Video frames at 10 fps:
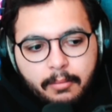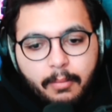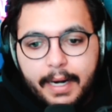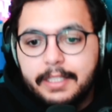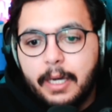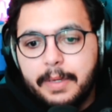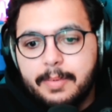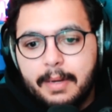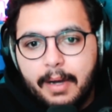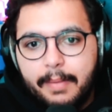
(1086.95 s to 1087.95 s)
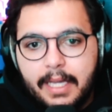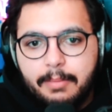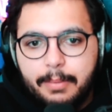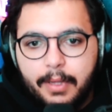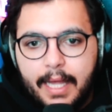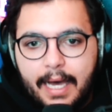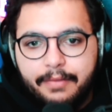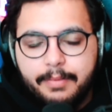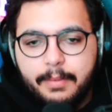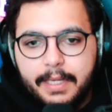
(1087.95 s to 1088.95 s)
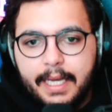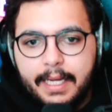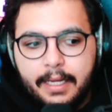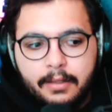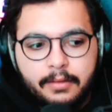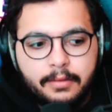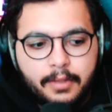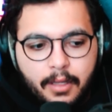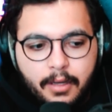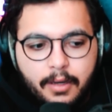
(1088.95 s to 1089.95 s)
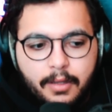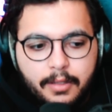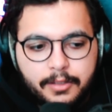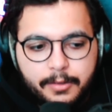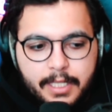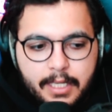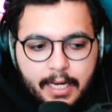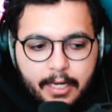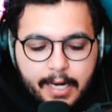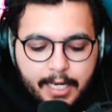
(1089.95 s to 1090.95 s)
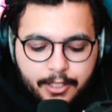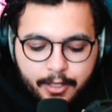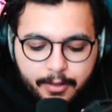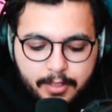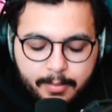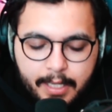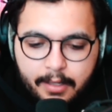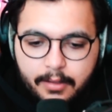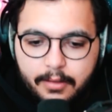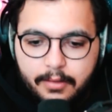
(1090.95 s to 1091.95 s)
But it's always been about making people laugh from the beginning. You know, there's a reason I crack jokes about